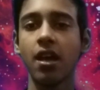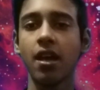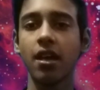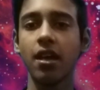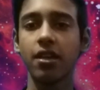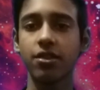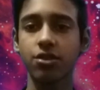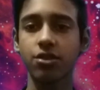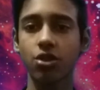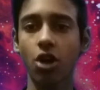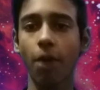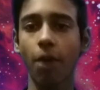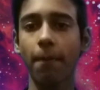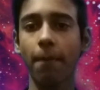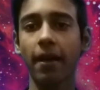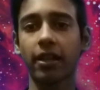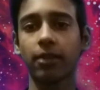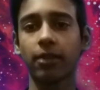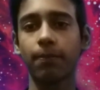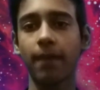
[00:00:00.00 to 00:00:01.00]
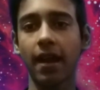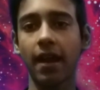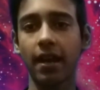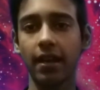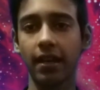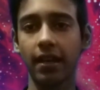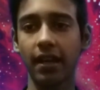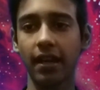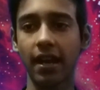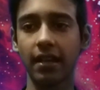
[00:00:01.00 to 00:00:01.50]
stop
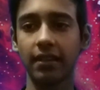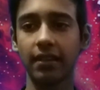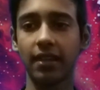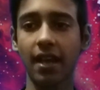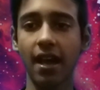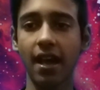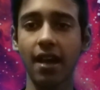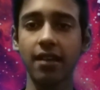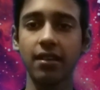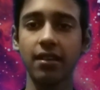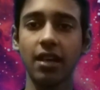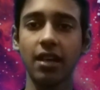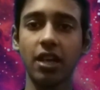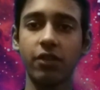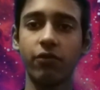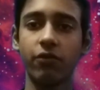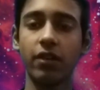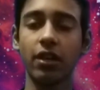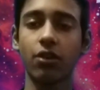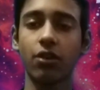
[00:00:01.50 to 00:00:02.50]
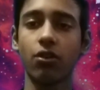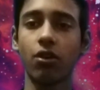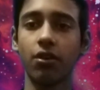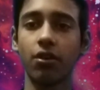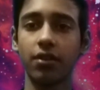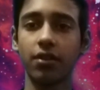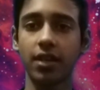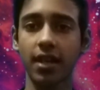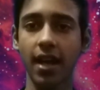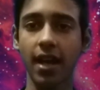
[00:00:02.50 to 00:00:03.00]
expanding and then it will
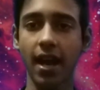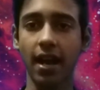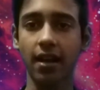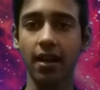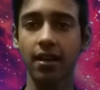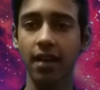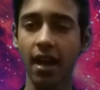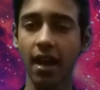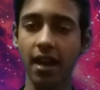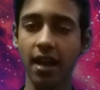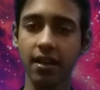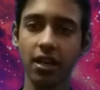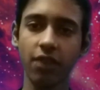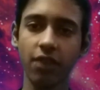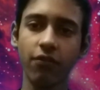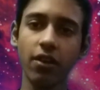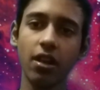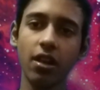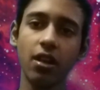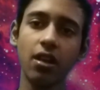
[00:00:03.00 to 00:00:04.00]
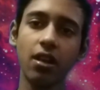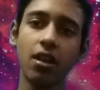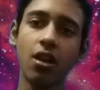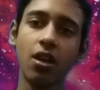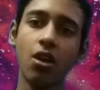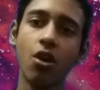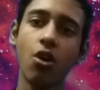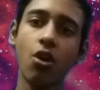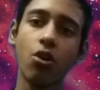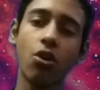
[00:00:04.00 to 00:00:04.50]
contract and it will
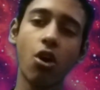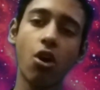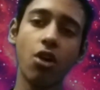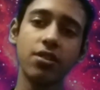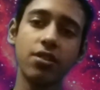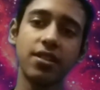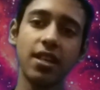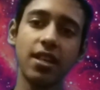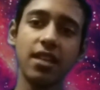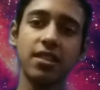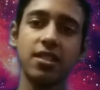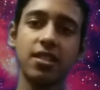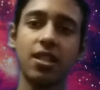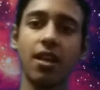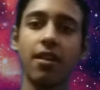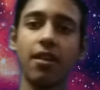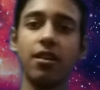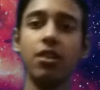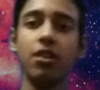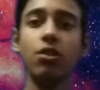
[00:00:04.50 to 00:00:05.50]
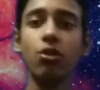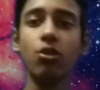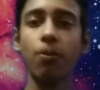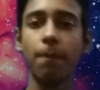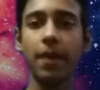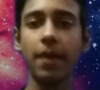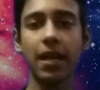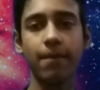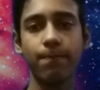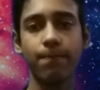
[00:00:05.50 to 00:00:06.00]
causes the new
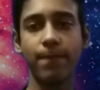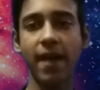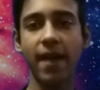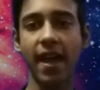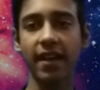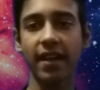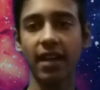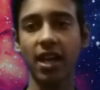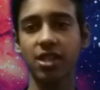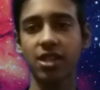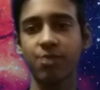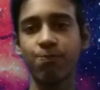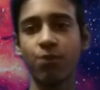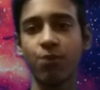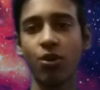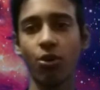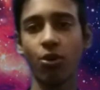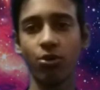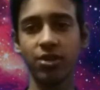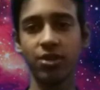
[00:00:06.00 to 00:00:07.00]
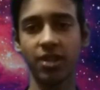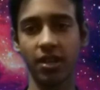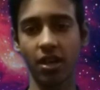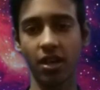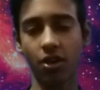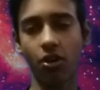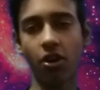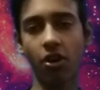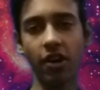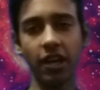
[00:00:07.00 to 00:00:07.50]
Big Bang explosion.
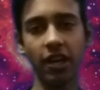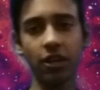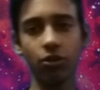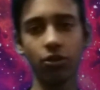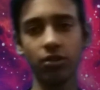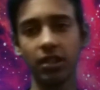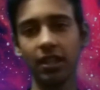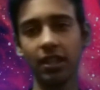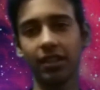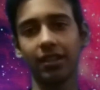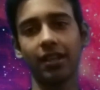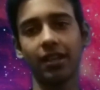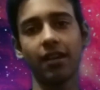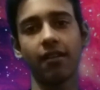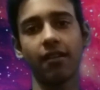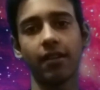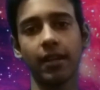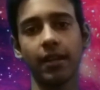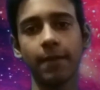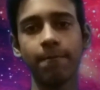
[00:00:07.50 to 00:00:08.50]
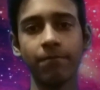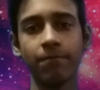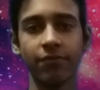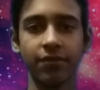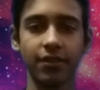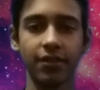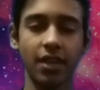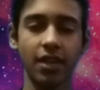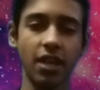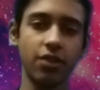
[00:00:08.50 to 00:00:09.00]
According to this theory,
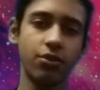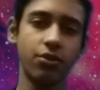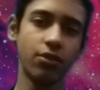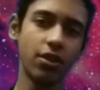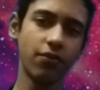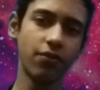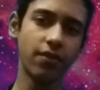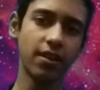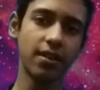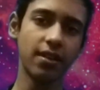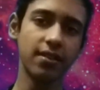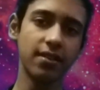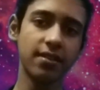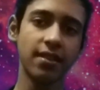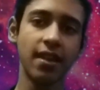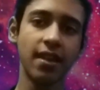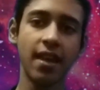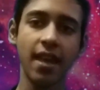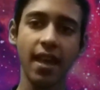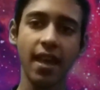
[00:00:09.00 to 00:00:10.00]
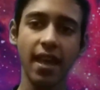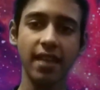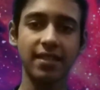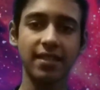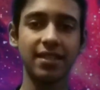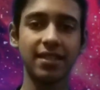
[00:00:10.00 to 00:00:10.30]
the universe is